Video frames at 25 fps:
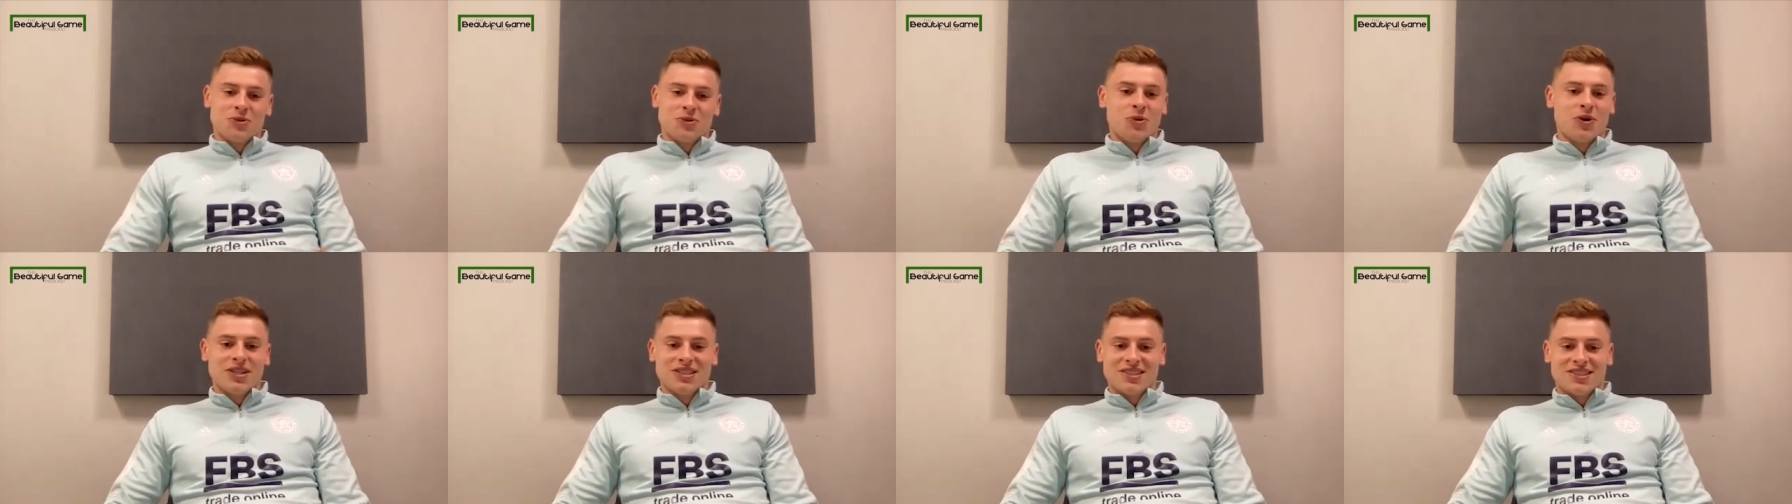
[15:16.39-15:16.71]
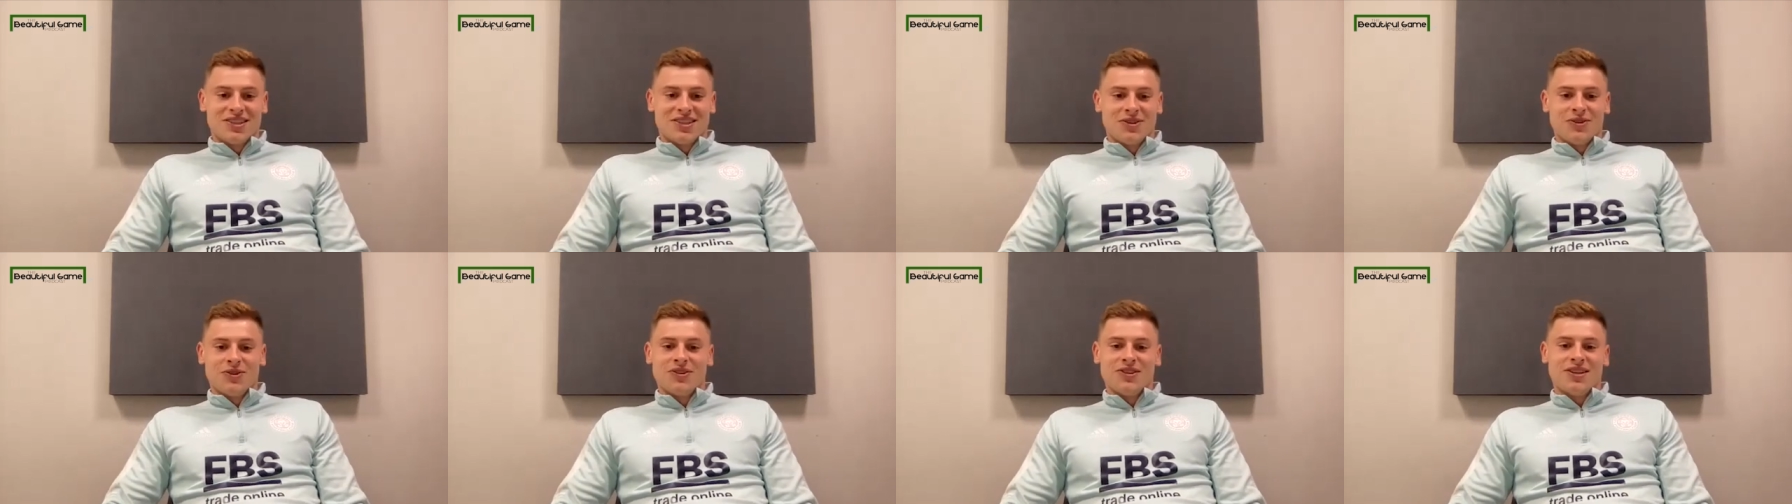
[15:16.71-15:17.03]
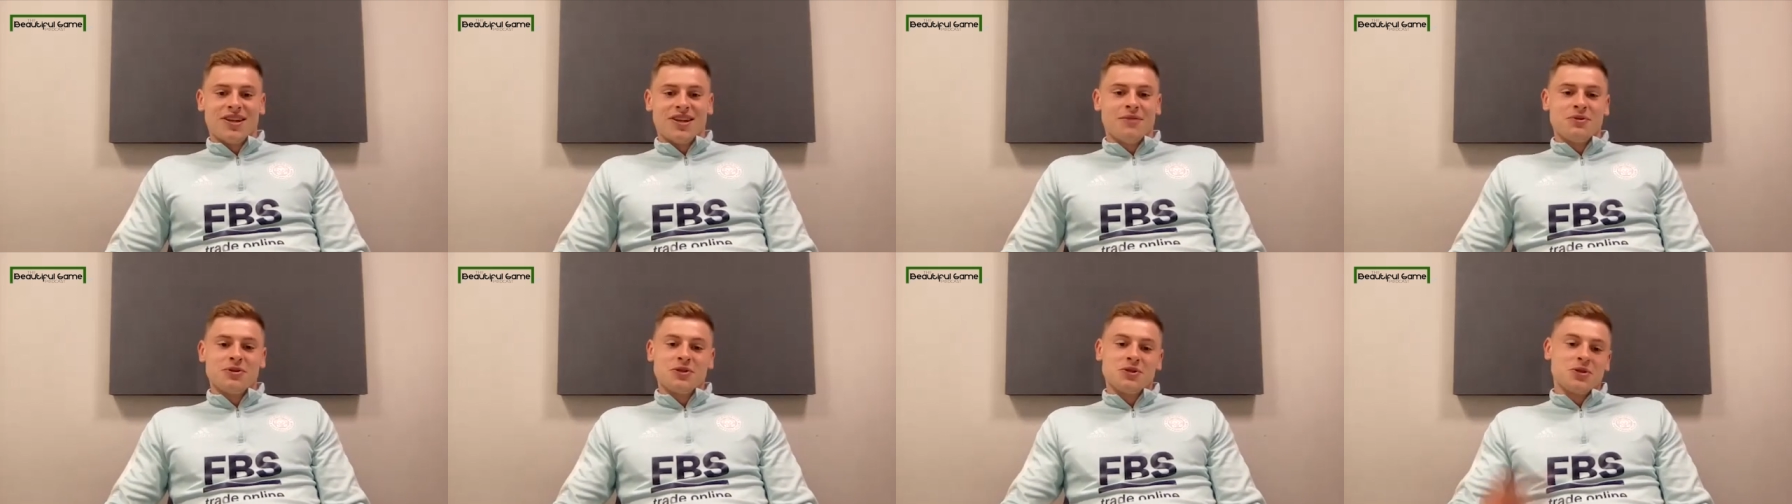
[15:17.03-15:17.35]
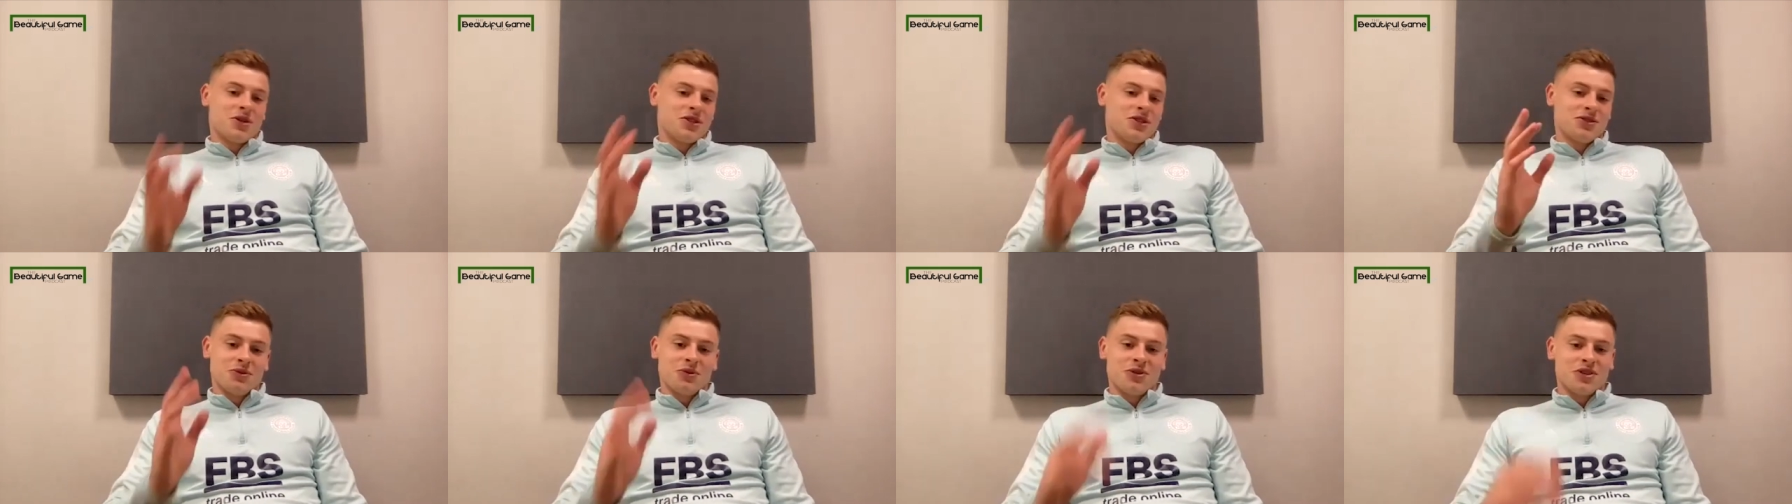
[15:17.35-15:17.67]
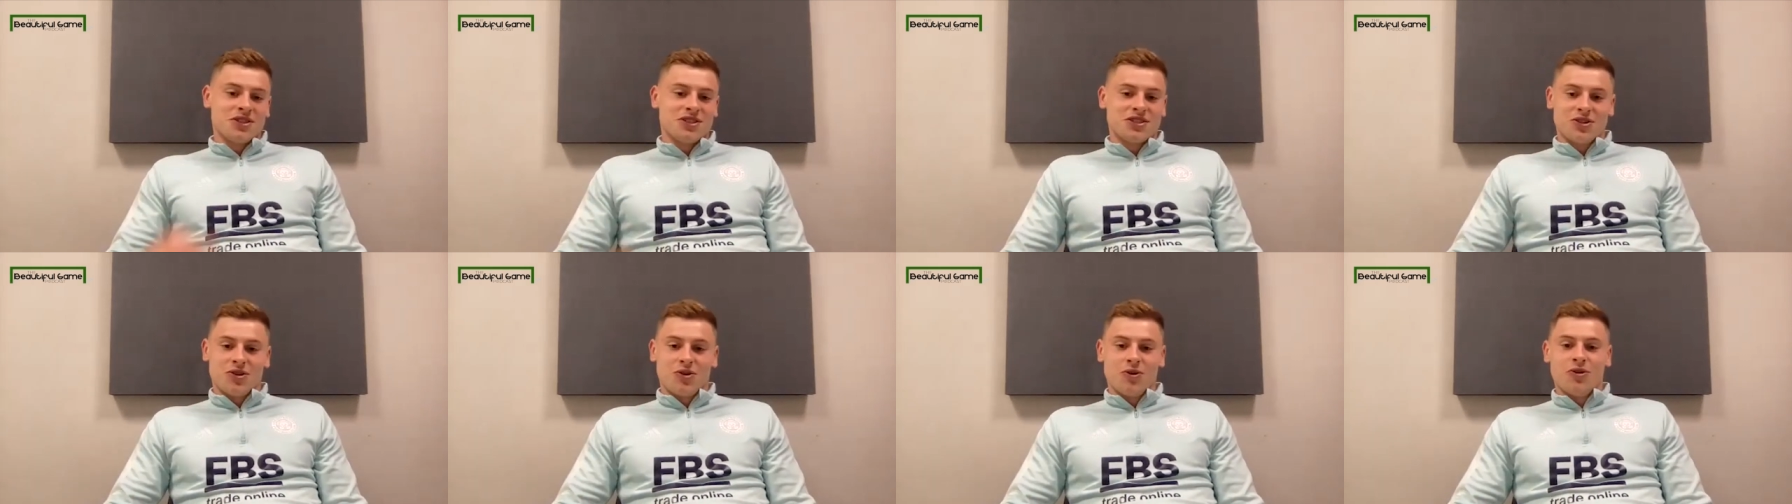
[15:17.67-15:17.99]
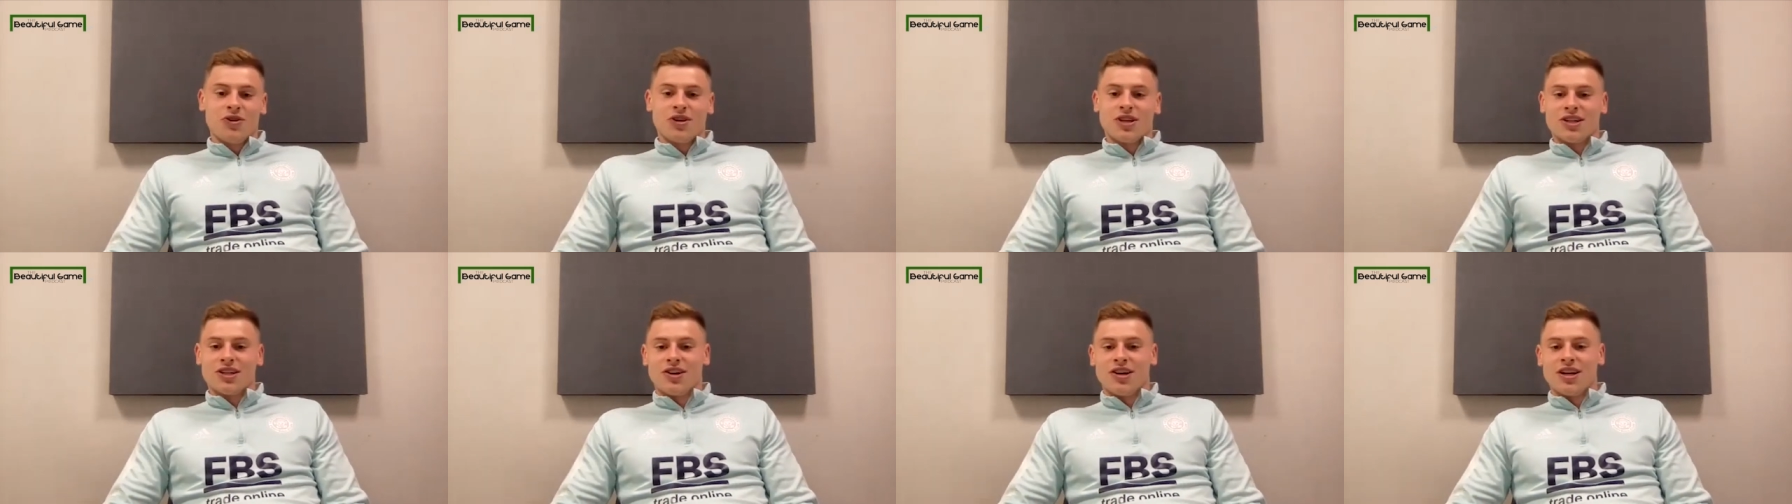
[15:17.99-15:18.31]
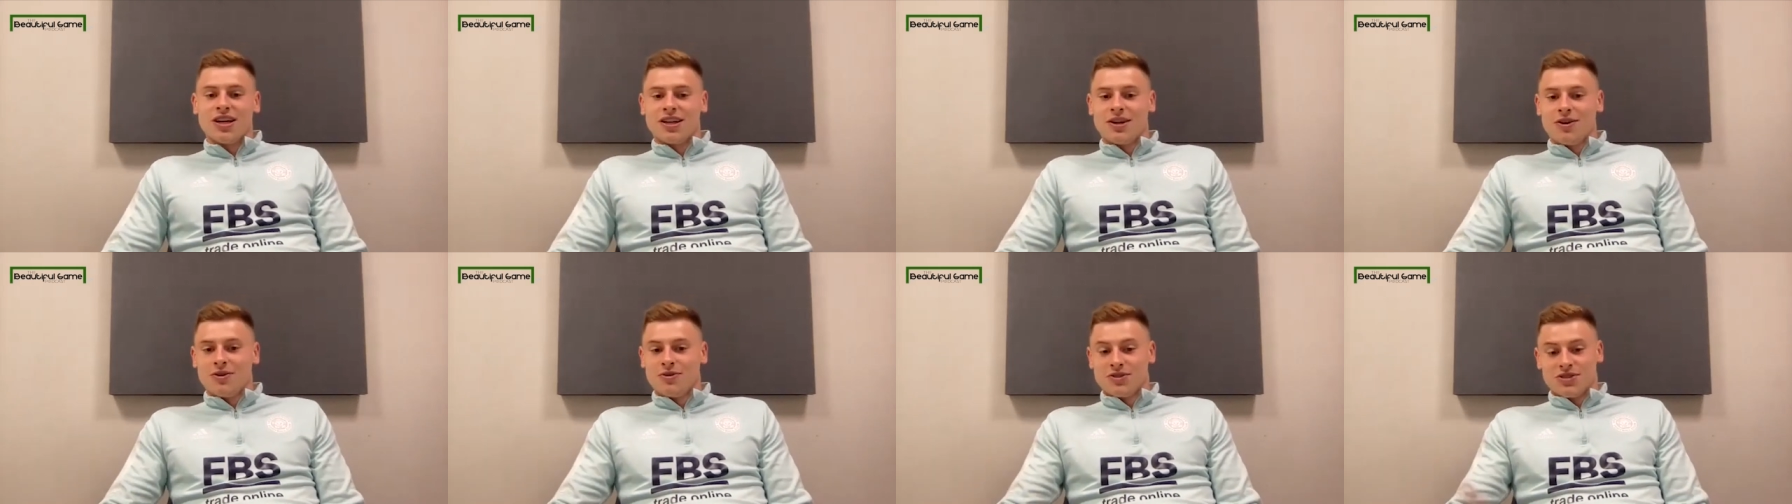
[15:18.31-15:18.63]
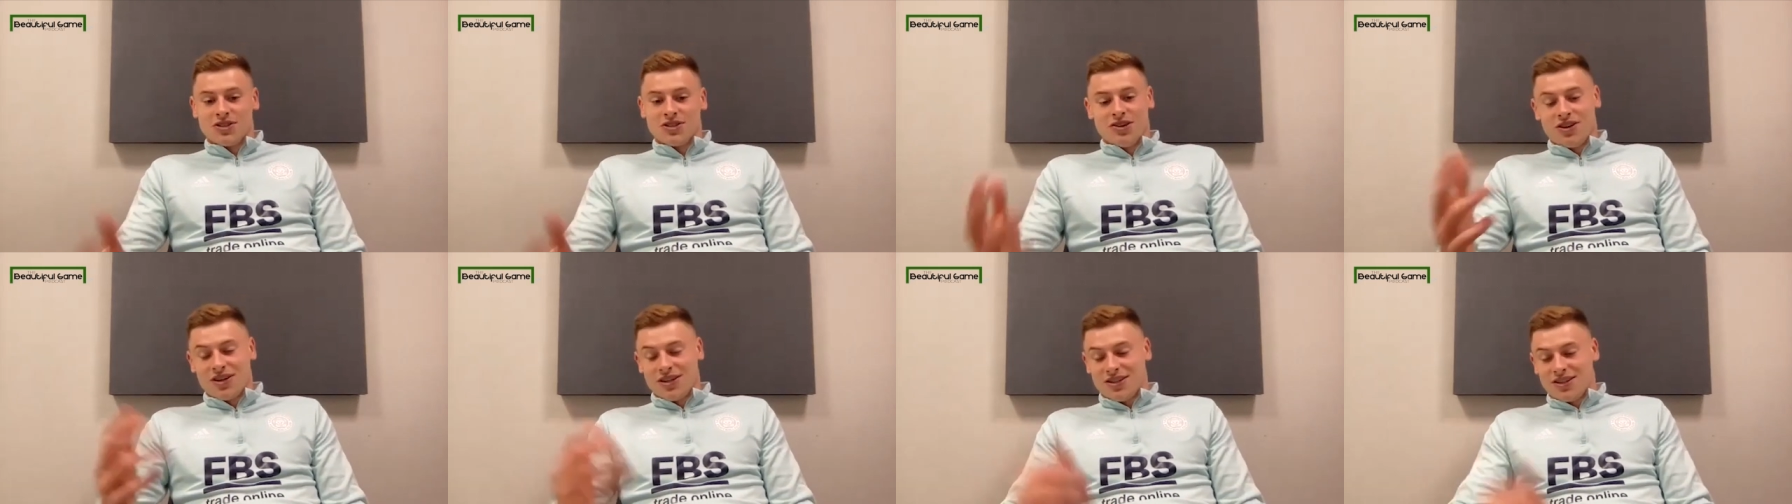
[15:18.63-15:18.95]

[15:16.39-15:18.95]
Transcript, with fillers: He's always doing them. He's always, he's always scoring great goals,